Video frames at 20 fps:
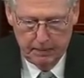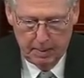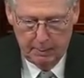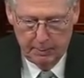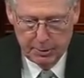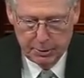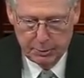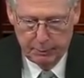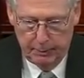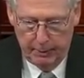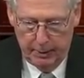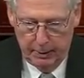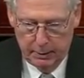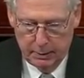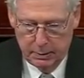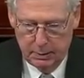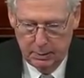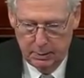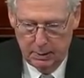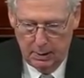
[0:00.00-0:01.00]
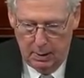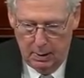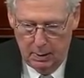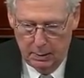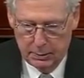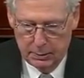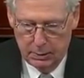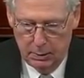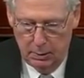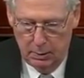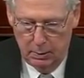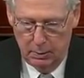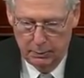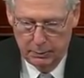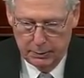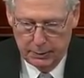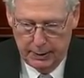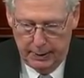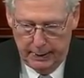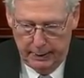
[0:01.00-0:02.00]
Mr. President, also on
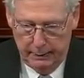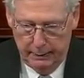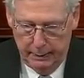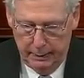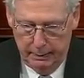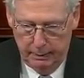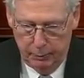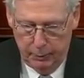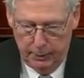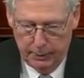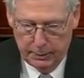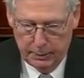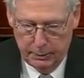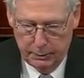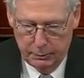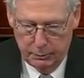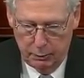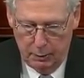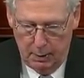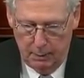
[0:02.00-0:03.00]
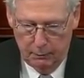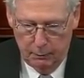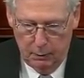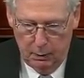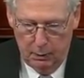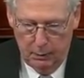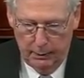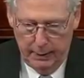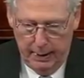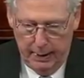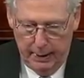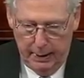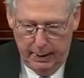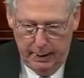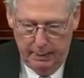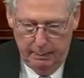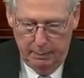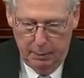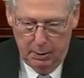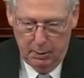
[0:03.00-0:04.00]
Saturday, President Trump rolled out
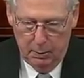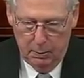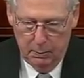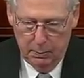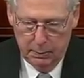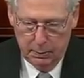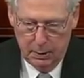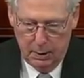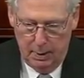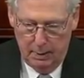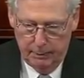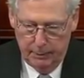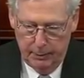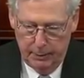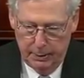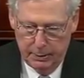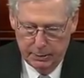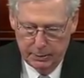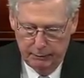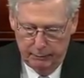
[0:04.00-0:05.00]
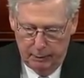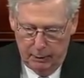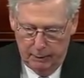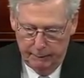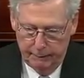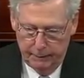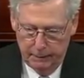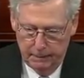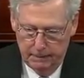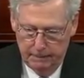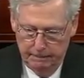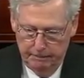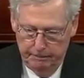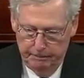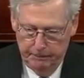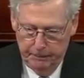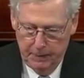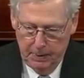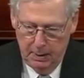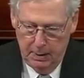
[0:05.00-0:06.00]
a bold, comprehensive offer
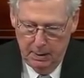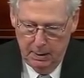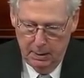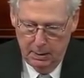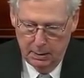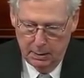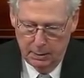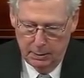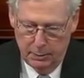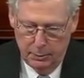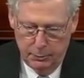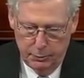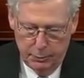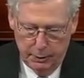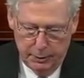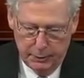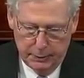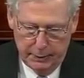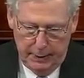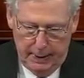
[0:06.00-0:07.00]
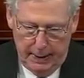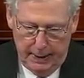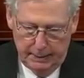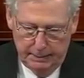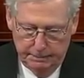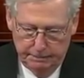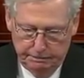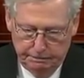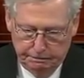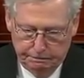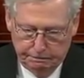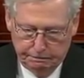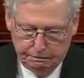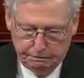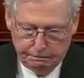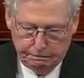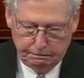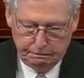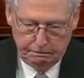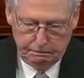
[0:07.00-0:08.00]
to do just that.
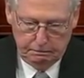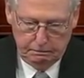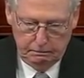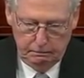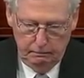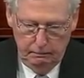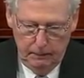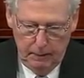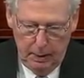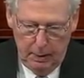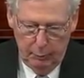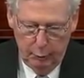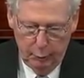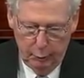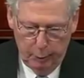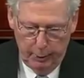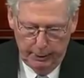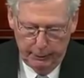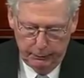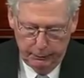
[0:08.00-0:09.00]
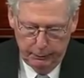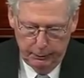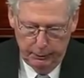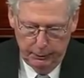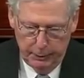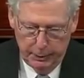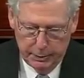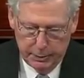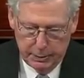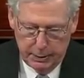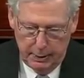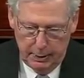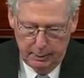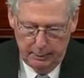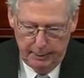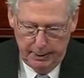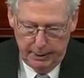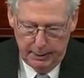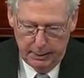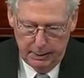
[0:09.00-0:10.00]
It would break through this
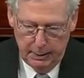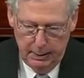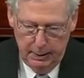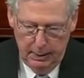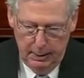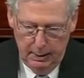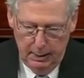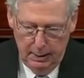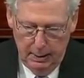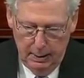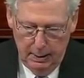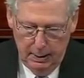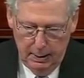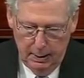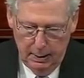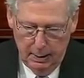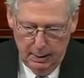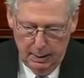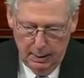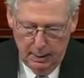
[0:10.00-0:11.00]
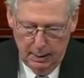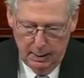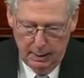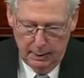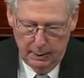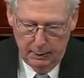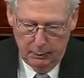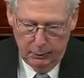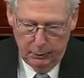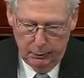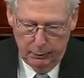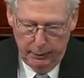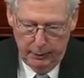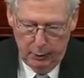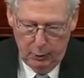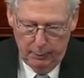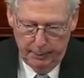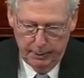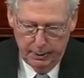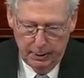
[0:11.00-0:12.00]
stalemate that would
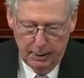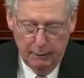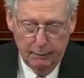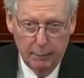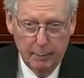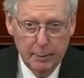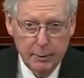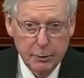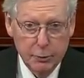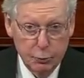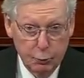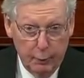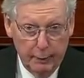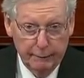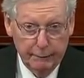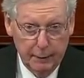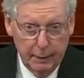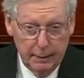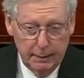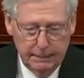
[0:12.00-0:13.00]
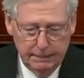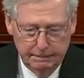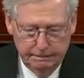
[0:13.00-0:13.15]
reopen government swiftly